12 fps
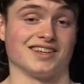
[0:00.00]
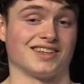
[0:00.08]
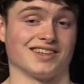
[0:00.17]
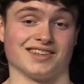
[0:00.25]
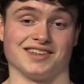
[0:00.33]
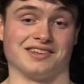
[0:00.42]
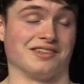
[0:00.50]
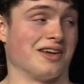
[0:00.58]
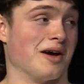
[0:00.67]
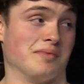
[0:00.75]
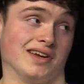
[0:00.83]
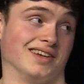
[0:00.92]
he,
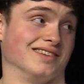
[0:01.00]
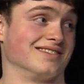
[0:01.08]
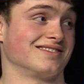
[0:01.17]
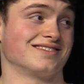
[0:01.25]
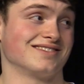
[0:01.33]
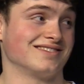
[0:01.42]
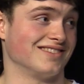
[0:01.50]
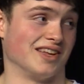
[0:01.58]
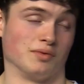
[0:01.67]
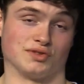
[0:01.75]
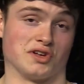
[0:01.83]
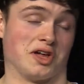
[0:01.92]
I mean,
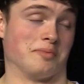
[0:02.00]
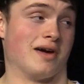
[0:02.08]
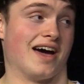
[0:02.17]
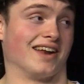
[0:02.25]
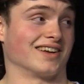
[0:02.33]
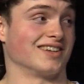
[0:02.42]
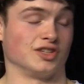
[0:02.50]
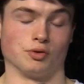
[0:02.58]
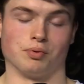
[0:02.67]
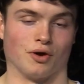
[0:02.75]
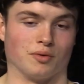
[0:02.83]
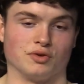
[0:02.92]
it was automatic. Oh,
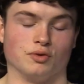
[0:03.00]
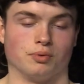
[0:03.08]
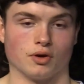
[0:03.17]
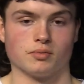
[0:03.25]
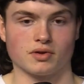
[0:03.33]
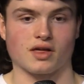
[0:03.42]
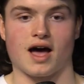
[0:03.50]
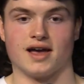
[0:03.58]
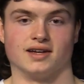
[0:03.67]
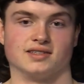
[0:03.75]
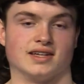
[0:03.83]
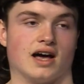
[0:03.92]
you oh, put yeah. him, you put him with high end